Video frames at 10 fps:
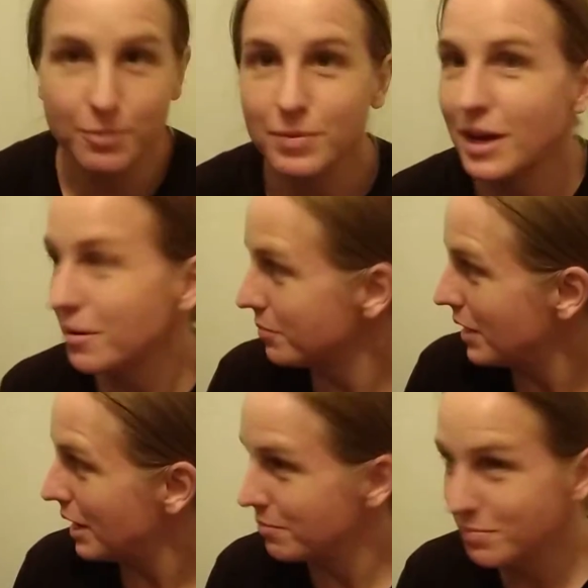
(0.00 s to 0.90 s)

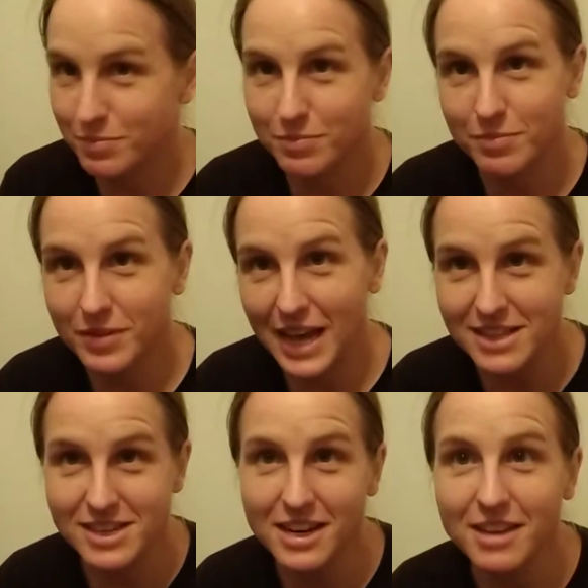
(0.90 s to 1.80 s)
I'm
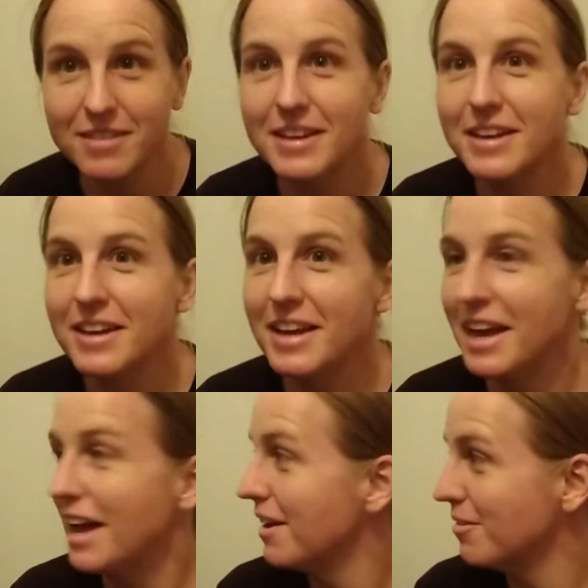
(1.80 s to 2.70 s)
cat sitting,
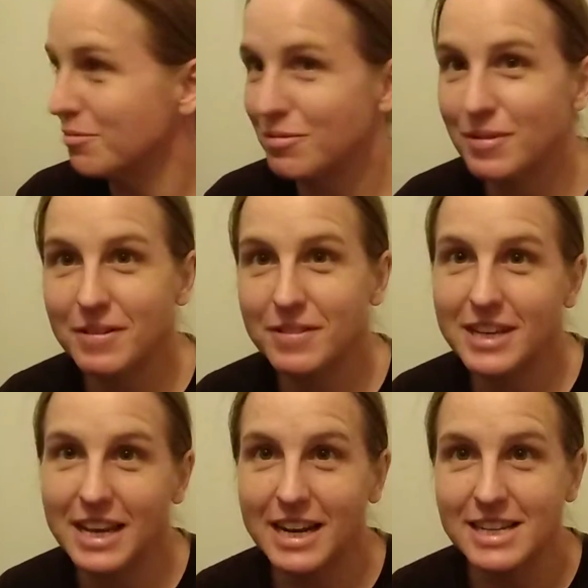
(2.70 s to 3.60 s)
and one of the
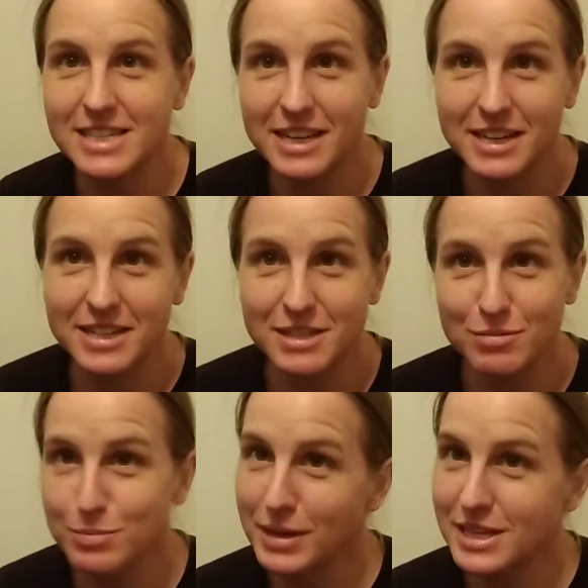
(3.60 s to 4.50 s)
kitties needed
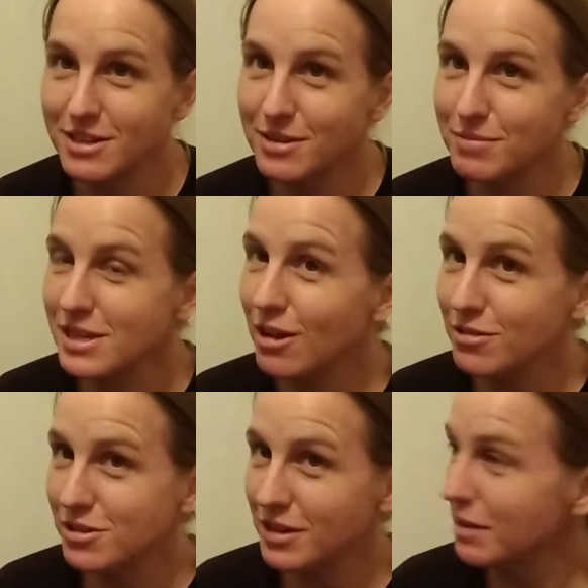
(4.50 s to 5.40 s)
some space to
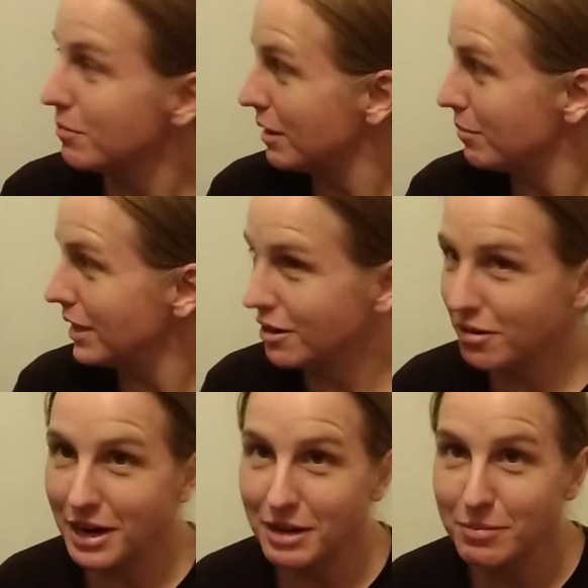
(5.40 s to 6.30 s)
himself, so he might be
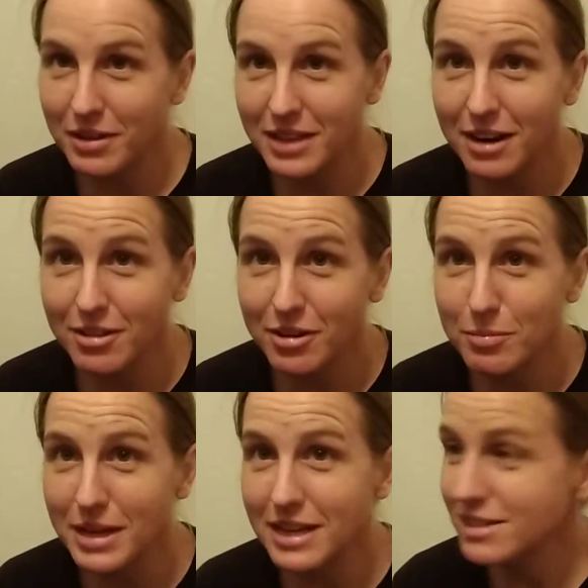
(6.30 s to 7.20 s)
crying about that a little bit.